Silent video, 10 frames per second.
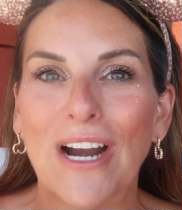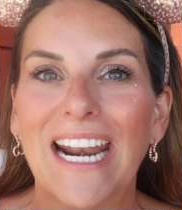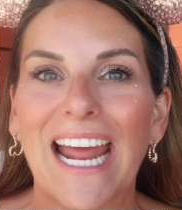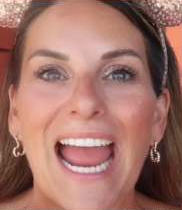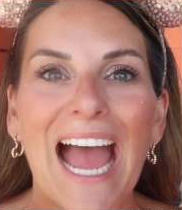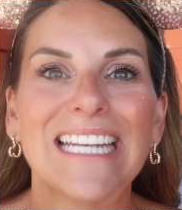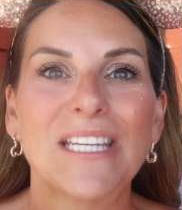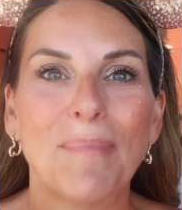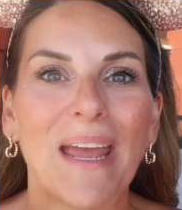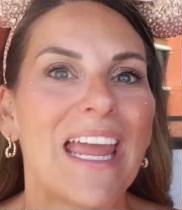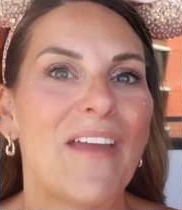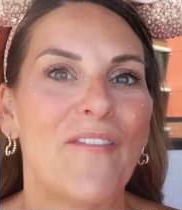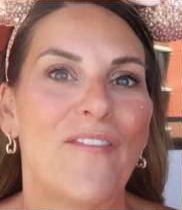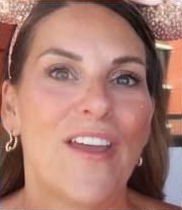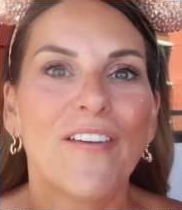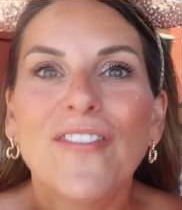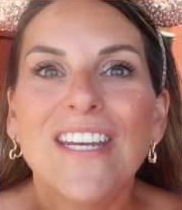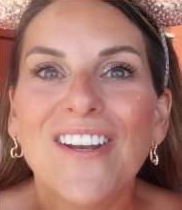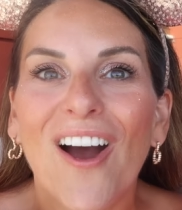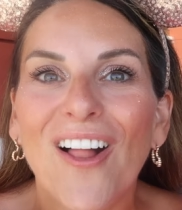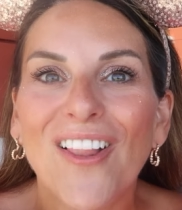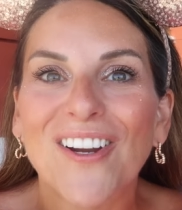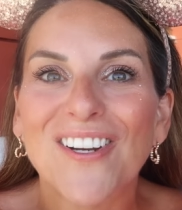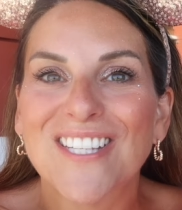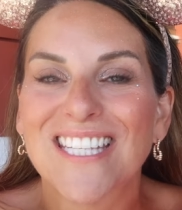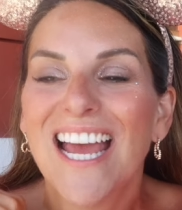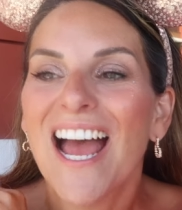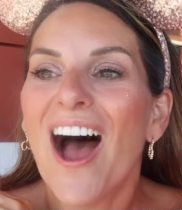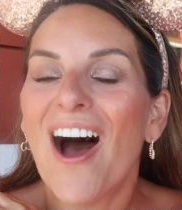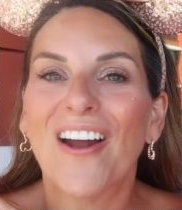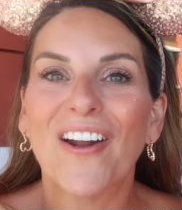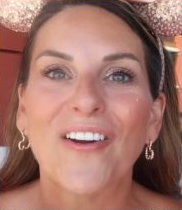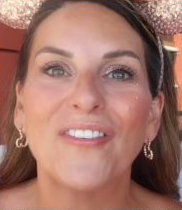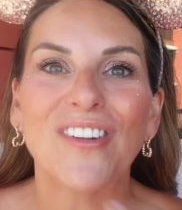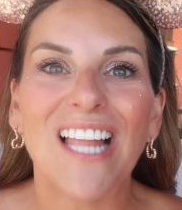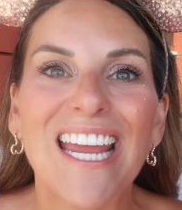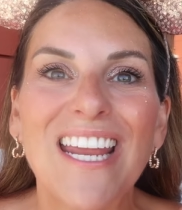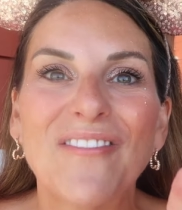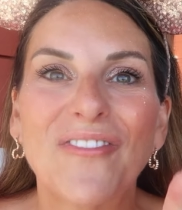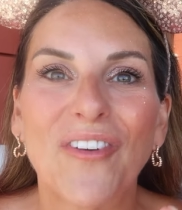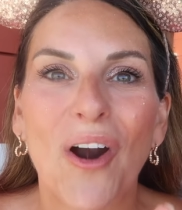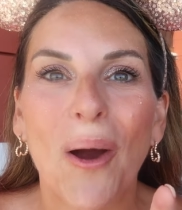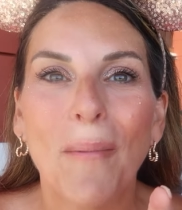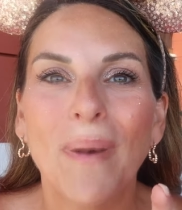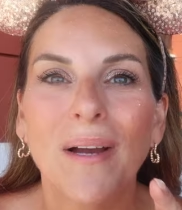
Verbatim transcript: and I had to pay $50 on our flight from